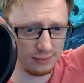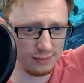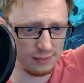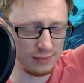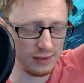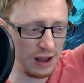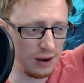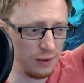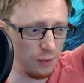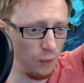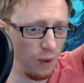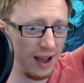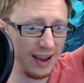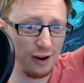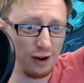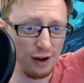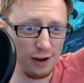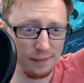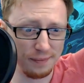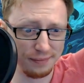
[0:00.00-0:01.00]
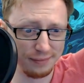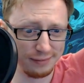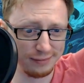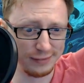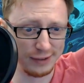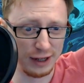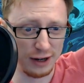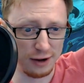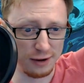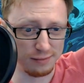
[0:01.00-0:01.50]
And why not?
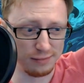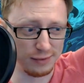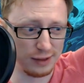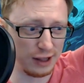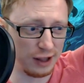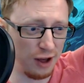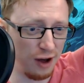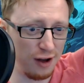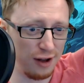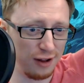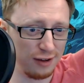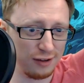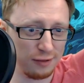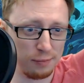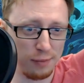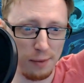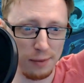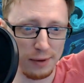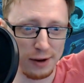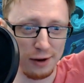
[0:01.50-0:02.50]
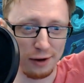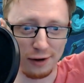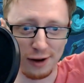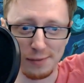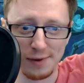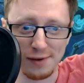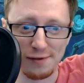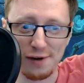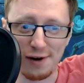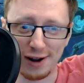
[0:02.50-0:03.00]
The card's probably not going to
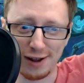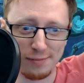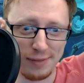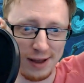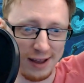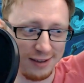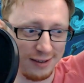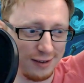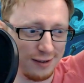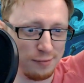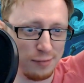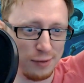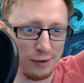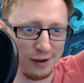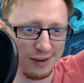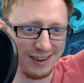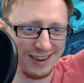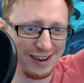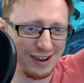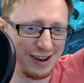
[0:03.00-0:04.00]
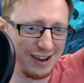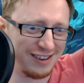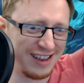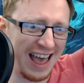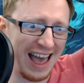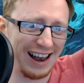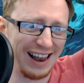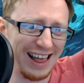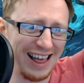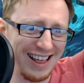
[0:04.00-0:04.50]
be very competitive, but it's
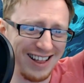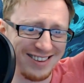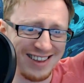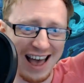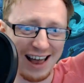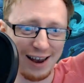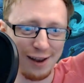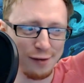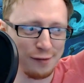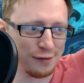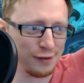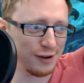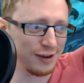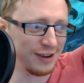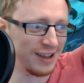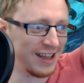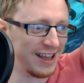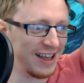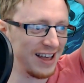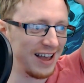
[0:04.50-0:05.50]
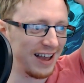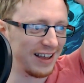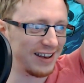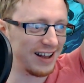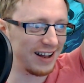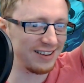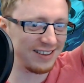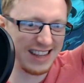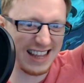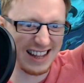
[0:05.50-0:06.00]
hella fun, and
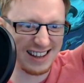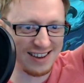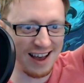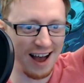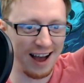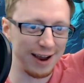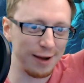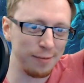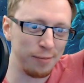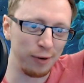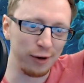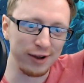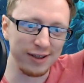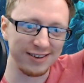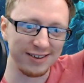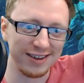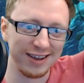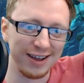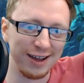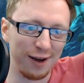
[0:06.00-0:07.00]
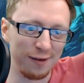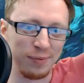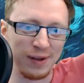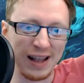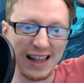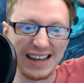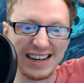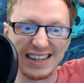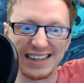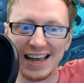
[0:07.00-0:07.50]
that's the entire point of
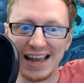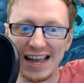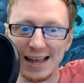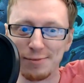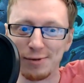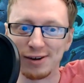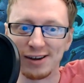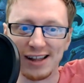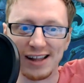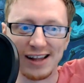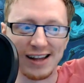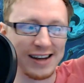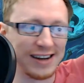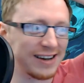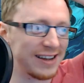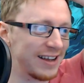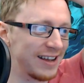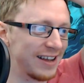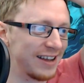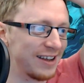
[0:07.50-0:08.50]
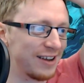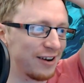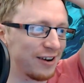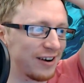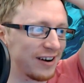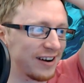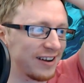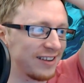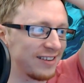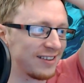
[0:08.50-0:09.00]
playing a game online. All
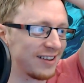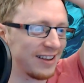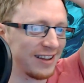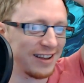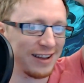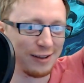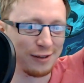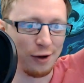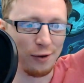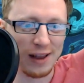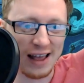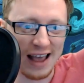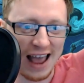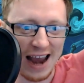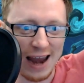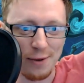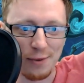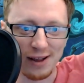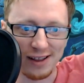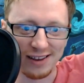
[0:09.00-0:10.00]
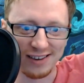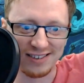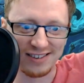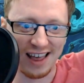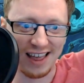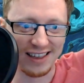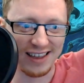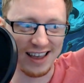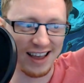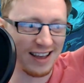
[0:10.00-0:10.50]
right, don't let anyone else tell
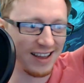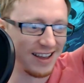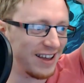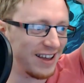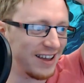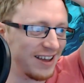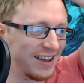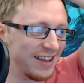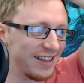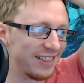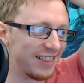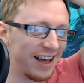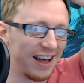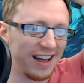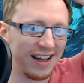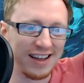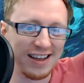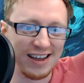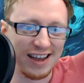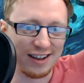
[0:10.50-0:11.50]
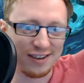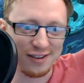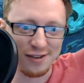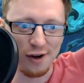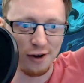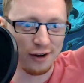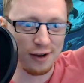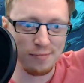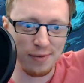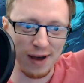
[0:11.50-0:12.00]
you that it's not
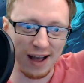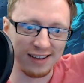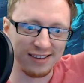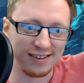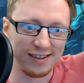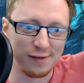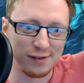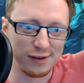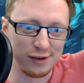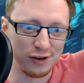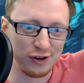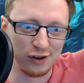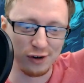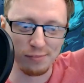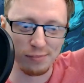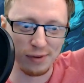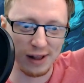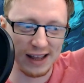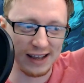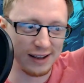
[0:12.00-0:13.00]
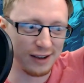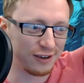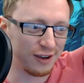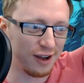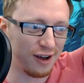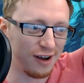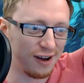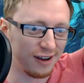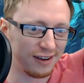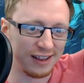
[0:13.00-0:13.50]
competitive and you shouldn't play this
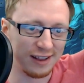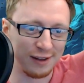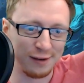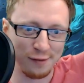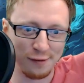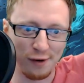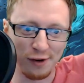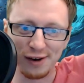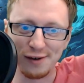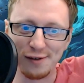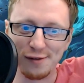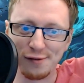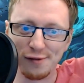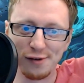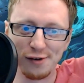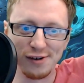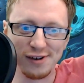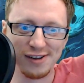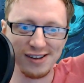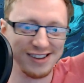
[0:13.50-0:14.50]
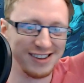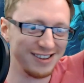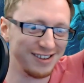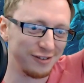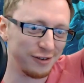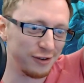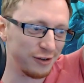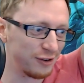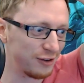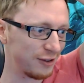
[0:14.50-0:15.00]
card. It's fucking fun.
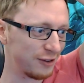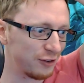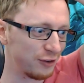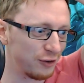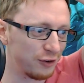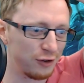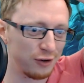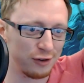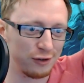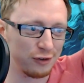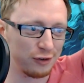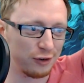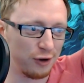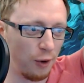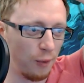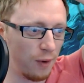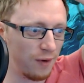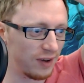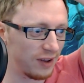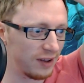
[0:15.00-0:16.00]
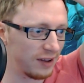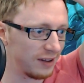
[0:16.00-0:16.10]
Just go with it.